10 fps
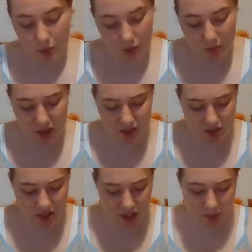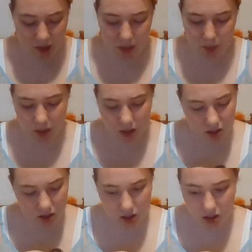We may use that paper
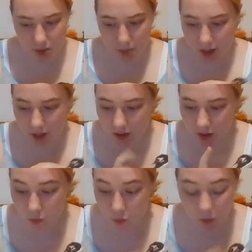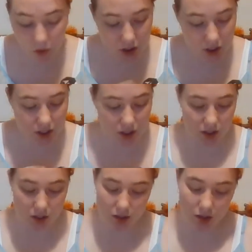depending on what is
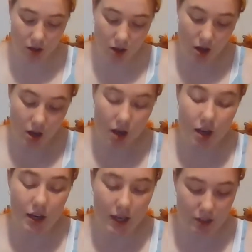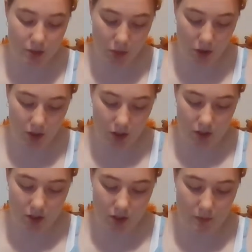in the next pocket.